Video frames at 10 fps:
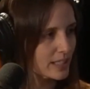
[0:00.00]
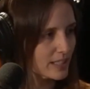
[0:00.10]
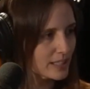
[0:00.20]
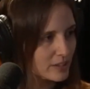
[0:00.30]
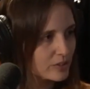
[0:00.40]

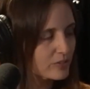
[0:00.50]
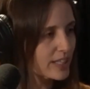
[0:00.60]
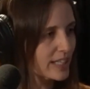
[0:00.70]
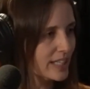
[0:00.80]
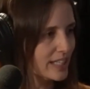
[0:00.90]

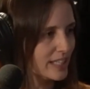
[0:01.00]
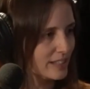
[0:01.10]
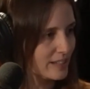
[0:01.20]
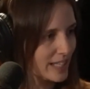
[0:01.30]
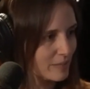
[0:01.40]
clarifying
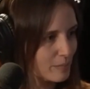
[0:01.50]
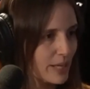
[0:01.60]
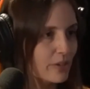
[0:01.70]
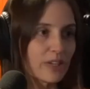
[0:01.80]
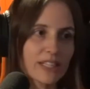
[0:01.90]
and
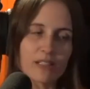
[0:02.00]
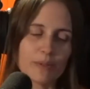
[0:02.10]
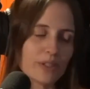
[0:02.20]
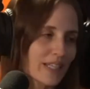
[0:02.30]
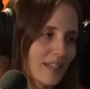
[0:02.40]
bettering
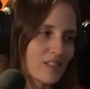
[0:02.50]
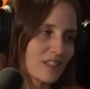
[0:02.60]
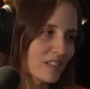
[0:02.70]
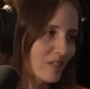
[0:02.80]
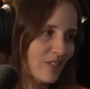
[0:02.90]

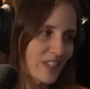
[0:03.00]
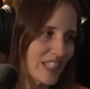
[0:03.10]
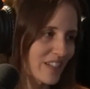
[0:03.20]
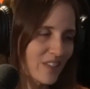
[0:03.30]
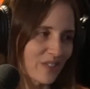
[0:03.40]
communication
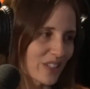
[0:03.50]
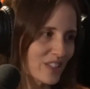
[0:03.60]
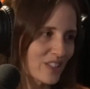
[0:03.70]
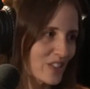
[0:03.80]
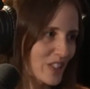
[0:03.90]
in a
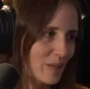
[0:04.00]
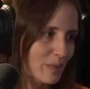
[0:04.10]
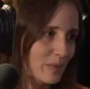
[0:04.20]
relationship.